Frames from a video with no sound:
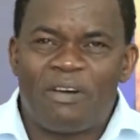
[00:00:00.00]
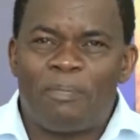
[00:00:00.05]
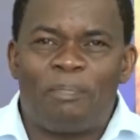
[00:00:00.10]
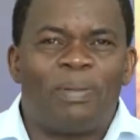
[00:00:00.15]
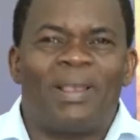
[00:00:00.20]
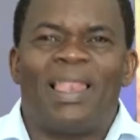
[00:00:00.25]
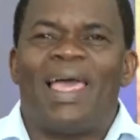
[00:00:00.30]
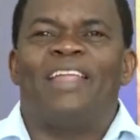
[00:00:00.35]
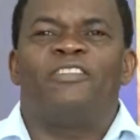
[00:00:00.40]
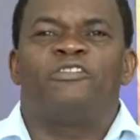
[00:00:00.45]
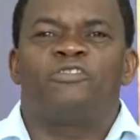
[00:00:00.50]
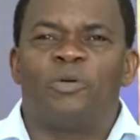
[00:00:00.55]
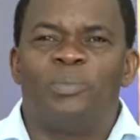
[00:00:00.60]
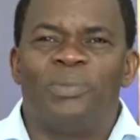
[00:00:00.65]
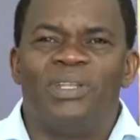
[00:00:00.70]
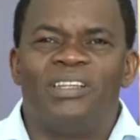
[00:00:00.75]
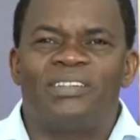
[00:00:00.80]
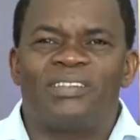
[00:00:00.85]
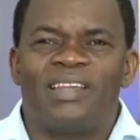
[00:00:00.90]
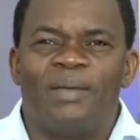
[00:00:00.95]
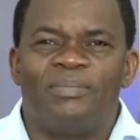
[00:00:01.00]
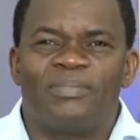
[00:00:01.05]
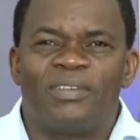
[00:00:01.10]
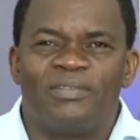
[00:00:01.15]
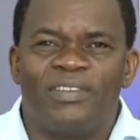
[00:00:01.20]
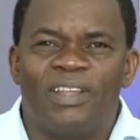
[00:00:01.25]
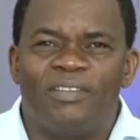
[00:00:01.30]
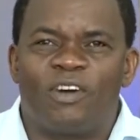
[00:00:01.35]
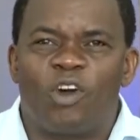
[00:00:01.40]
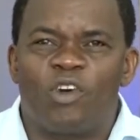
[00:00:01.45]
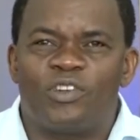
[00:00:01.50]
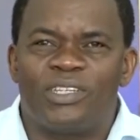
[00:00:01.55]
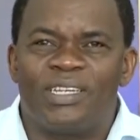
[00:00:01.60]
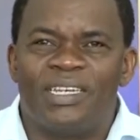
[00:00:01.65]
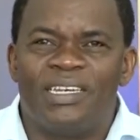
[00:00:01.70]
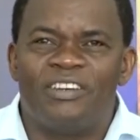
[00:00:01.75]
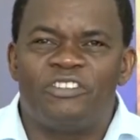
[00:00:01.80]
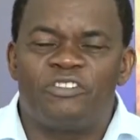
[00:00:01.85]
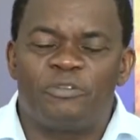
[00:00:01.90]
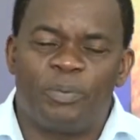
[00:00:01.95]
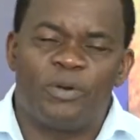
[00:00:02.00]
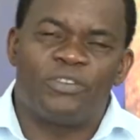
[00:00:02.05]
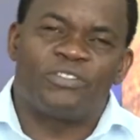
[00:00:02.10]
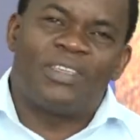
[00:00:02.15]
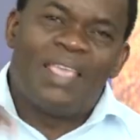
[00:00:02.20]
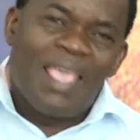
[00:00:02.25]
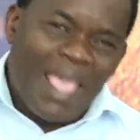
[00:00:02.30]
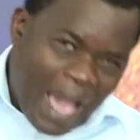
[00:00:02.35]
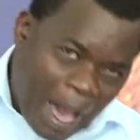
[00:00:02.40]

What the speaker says: applied so many times, I've never gotten any response.